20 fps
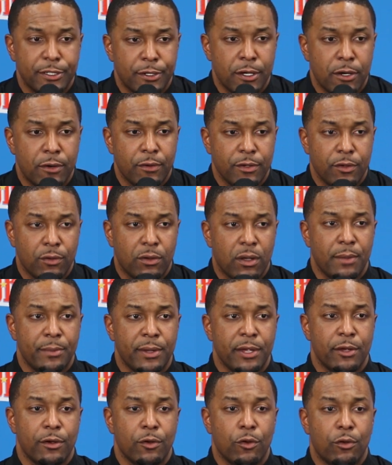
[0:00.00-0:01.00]
You know, you come
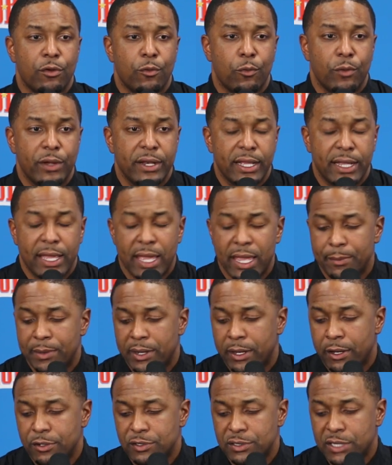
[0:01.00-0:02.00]
here in order to win the game,
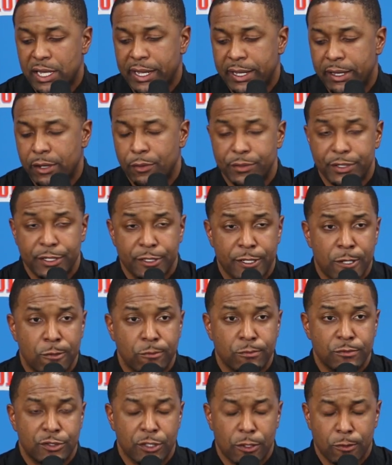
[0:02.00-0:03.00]
and it hurts like hell when you
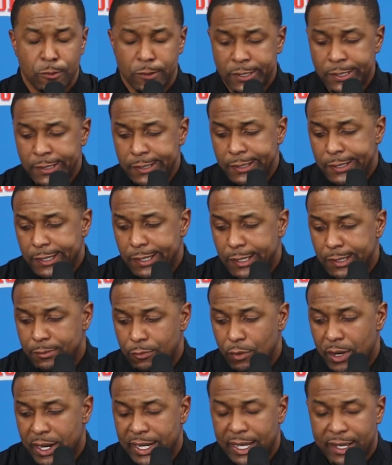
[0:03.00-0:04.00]
don't. So
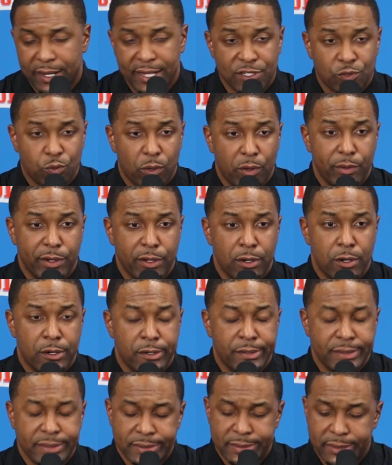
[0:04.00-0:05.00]
right now, that's where we
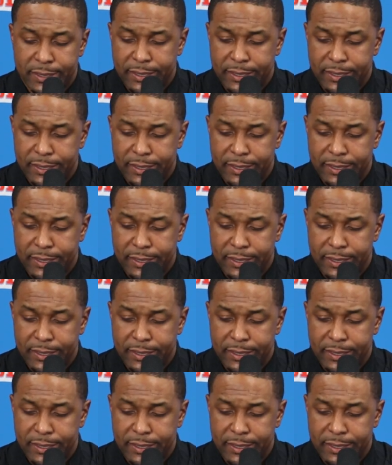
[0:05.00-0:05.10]
are.